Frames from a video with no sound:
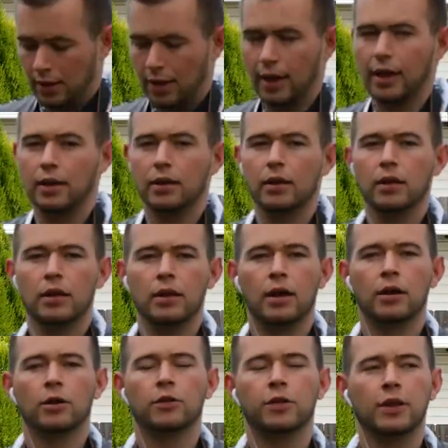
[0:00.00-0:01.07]
Okay,
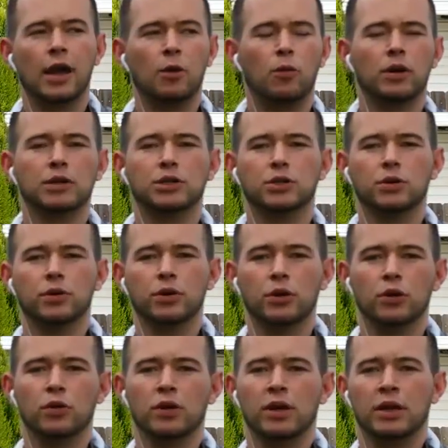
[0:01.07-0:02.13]
another thing I want to show
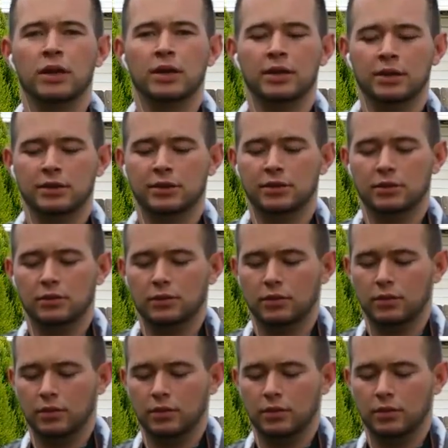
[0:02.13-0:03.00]
you is